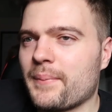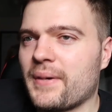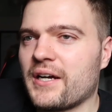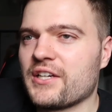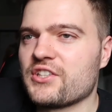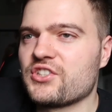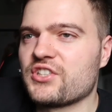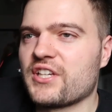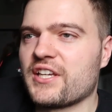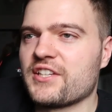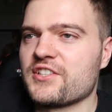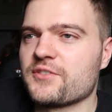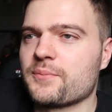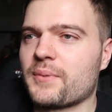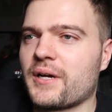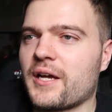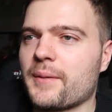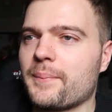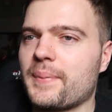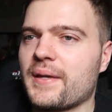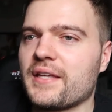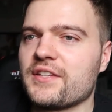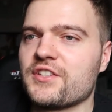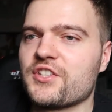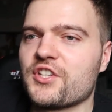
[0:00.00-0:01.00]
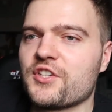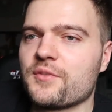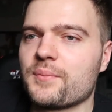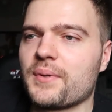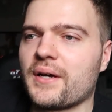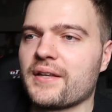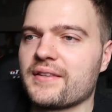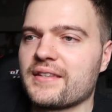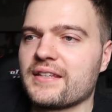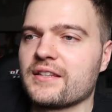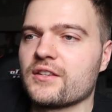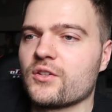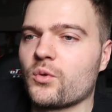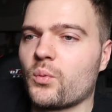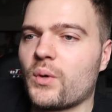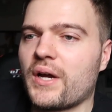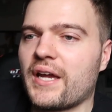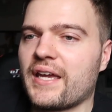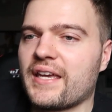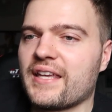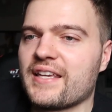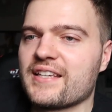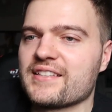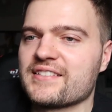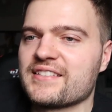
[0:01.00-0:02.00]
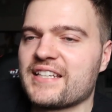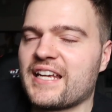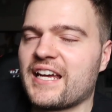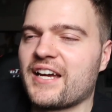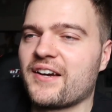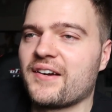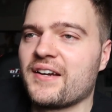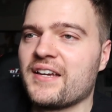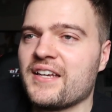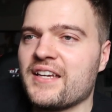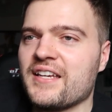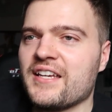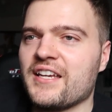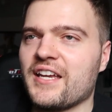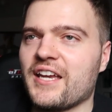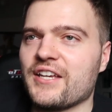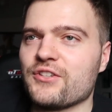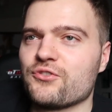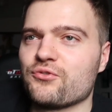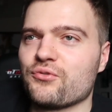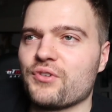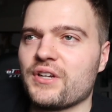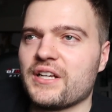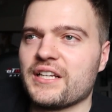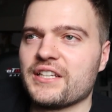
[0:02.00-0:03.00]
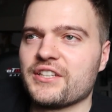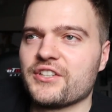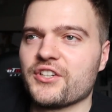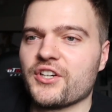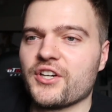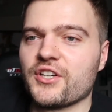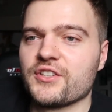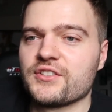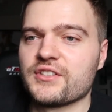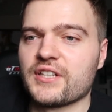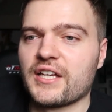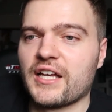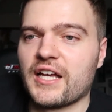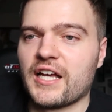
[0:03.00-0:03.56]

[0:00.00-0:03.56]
might change my opinion, but I think the way it is now, it's really good.